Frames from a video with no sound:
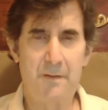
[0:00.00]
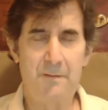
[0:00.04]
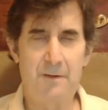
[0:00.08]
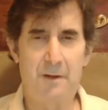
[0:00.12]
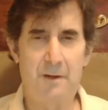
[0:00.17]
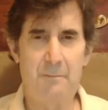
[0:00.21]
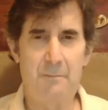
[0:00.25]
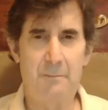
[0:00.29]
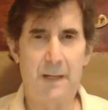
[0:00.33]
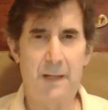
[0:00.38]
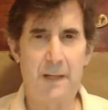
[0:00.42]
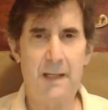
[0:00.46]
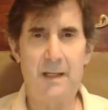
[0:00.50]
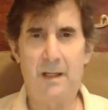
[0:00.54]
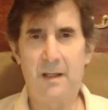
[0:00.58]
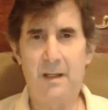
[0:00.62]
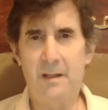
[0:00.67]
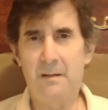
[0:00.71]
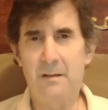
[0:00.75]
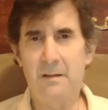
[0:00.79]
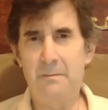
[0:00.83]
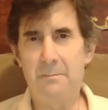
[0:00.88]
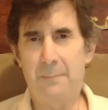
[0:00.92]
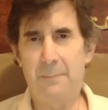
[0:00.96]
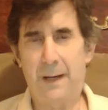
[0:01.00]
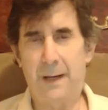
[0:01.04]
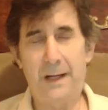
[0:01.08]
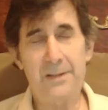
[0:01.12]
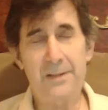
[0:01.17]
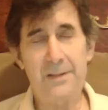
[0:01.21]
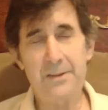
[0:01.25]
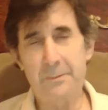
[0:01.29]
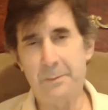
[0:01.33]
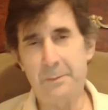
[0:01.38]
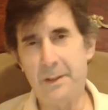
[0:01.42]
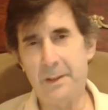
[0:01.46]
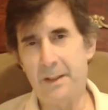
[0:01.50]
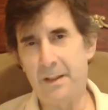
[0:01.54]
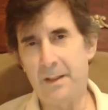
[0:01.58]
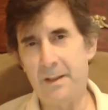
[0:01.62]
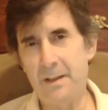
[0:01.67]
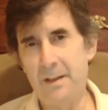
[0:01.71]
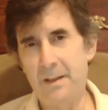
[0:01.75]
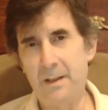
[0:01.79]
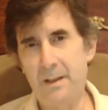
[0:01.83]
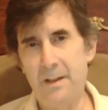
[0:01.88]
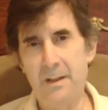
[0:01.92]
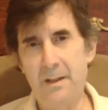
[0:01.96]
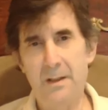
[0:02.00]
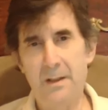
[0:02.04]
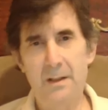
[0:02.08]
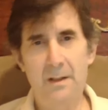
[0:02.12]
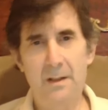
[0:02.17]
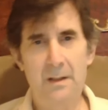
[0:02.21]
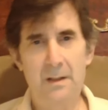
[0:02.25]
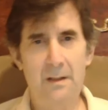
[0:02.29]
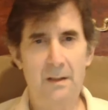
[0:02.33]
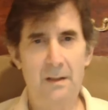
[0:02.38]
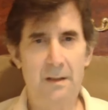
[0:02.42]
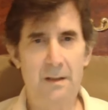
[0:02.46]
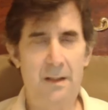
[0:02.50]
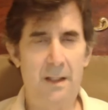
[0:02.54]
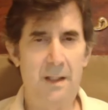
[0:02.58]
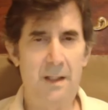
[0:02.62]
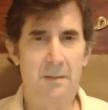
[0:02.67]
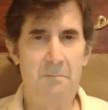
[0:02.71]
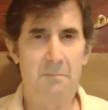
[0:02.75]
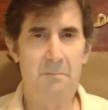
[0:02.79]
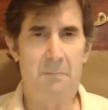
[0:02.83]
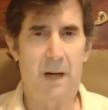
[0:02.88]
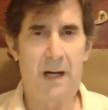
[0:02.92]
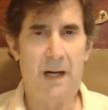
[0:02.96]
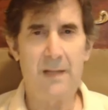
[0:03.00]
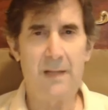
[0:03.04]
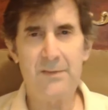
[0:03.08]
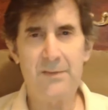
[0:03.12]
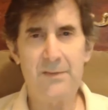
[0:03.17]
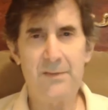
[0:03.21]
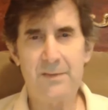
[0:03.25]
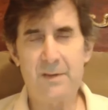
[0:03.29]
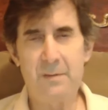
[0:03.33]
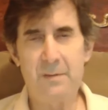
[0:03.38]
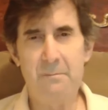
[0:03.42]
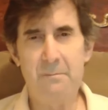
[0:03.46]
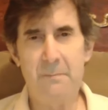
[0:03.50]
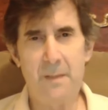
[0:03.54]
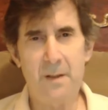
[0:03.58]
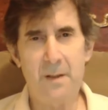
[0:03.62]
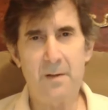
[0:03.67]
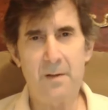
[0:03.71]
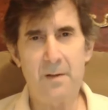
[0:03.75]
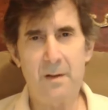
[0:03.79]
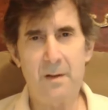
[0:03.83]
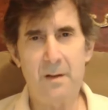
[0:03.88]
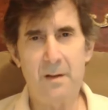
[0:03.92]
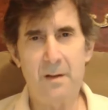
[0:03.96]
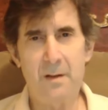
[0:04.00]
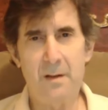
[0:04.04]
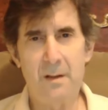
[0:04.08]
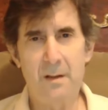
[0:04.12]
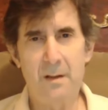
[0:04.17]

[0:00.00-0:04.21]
for making possibly the monster mirror